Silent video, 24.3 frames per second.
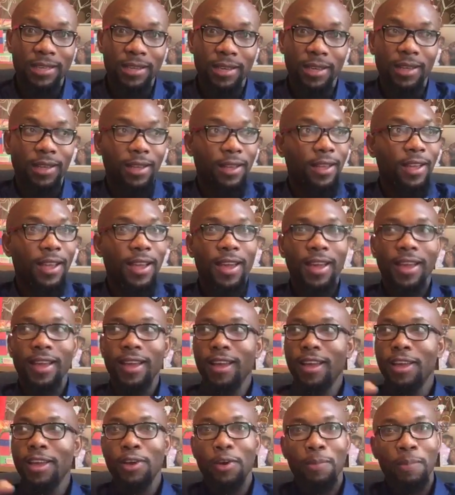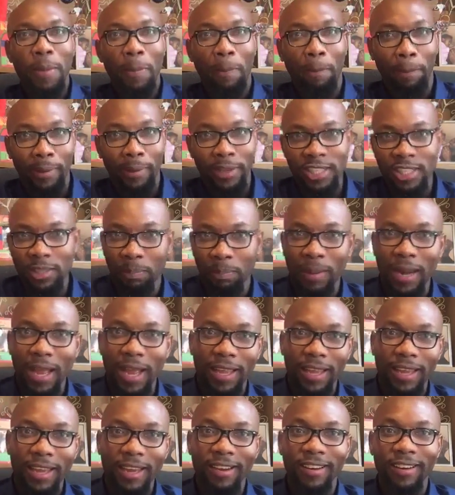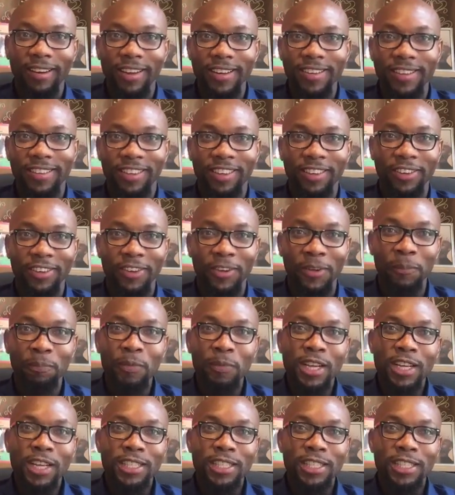It will be pitch black here in London,